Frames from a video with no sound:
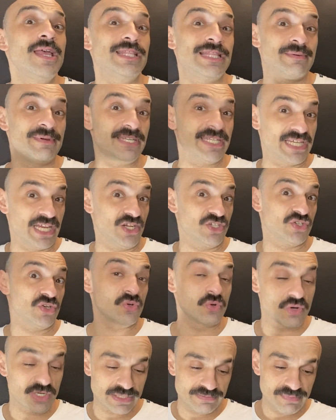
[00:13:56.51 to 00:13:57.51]
the
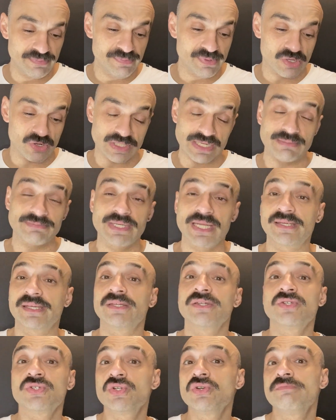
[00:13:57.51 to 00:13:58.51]
medication caused me because I'm
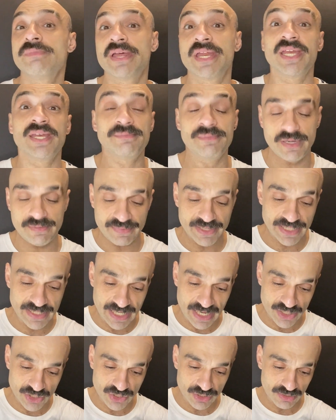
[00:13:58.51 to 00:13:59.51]
taking too many
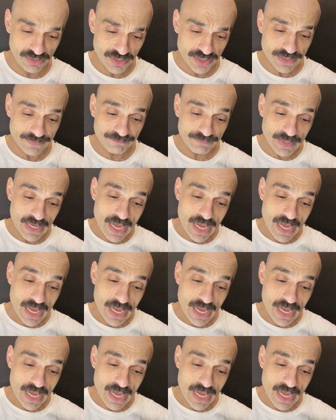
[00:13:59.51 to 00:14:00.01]
medications.